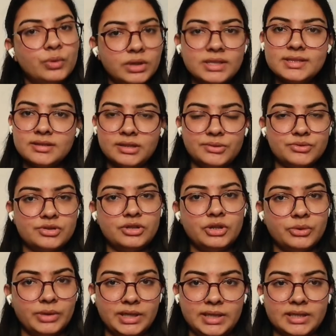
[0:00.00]
The only
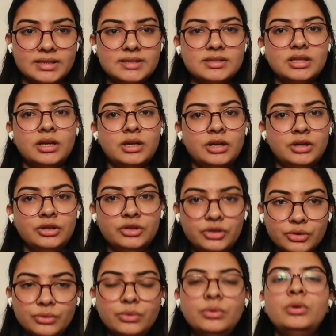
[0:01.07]
solution to it is
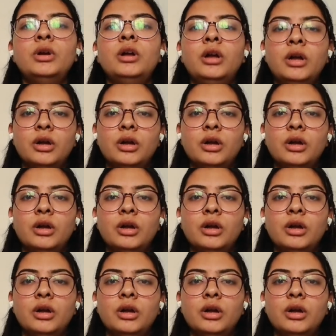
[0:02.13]
you